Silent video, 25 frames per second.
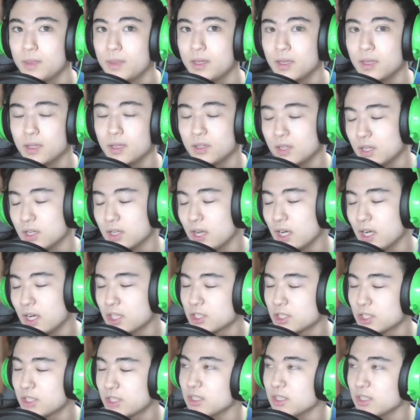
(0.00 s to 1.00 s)
And you can
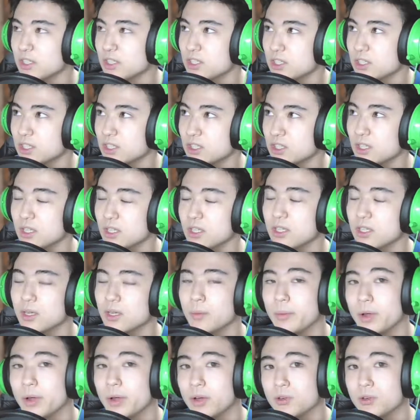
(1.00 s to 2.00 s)
actually see the
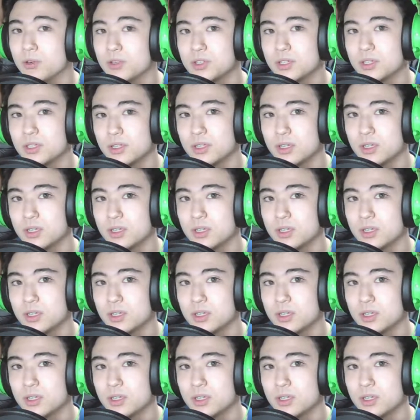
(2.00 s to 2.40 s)
amount